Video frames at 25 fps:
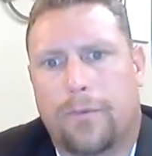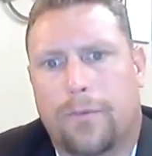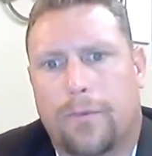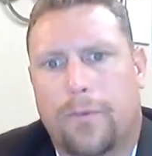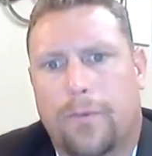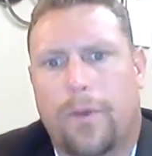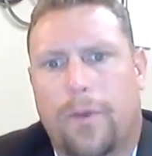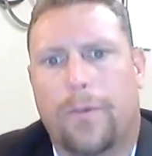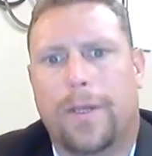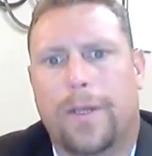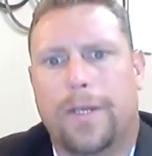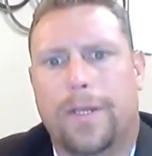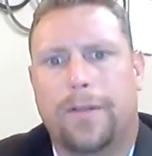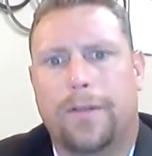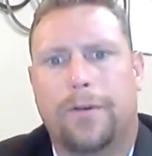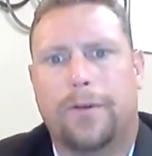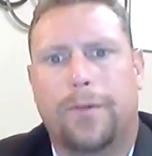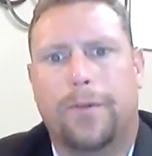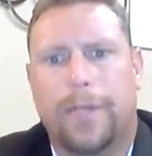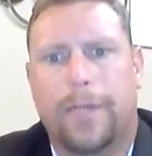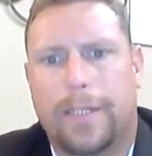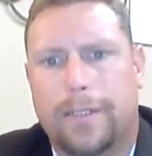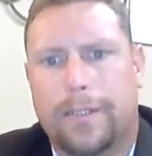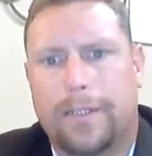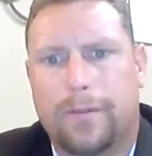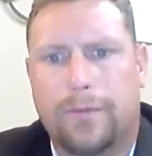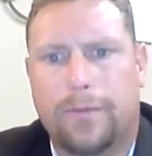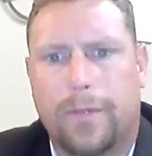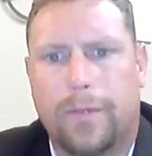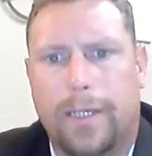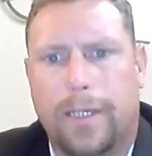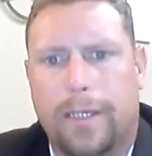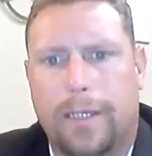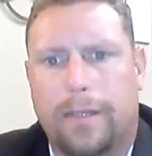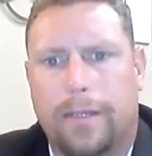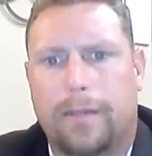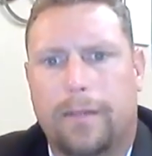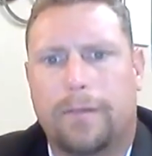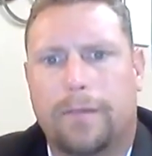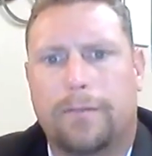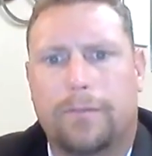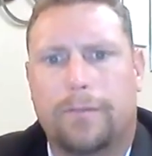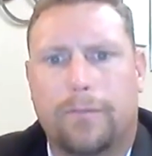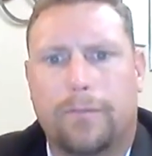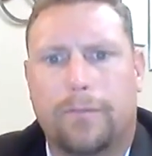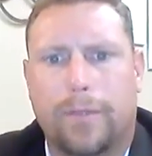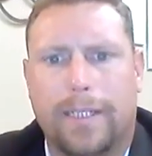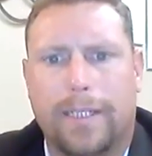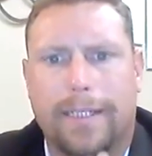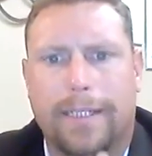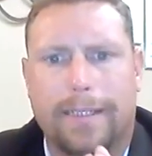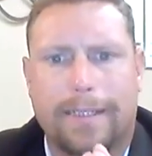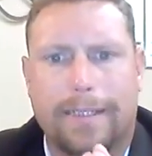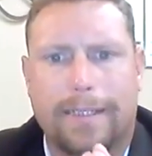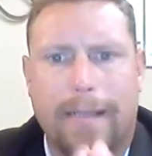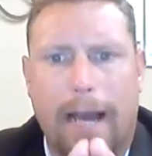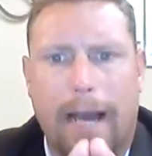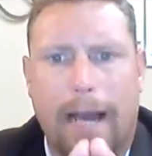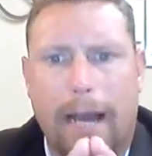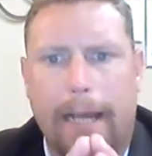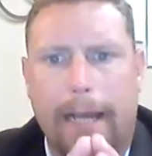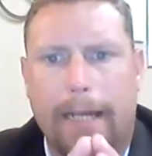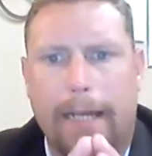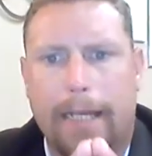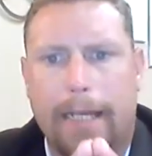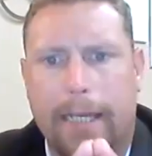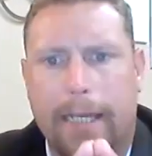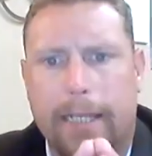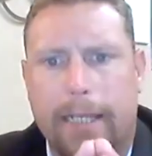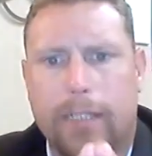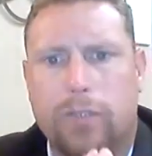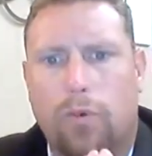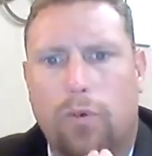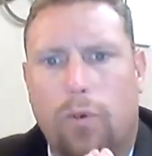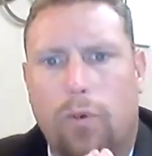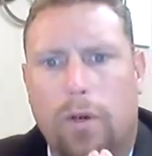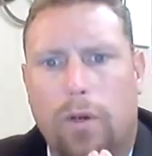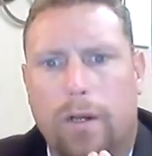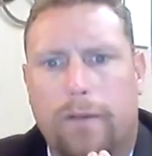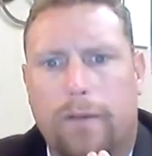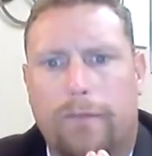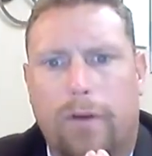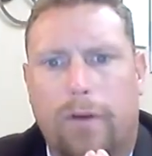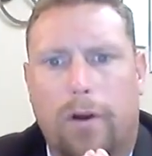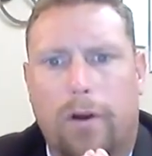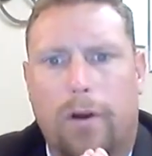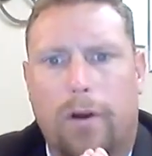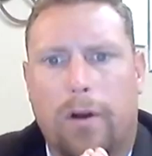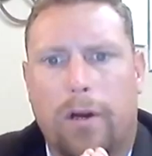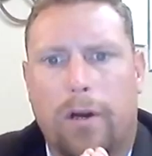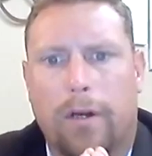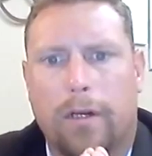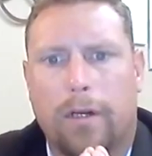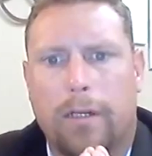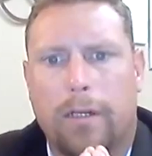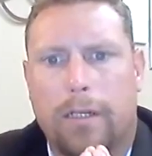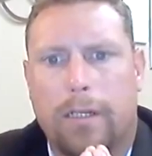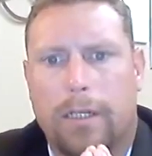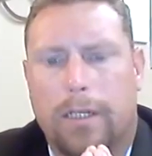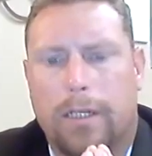what we do is we design each one of our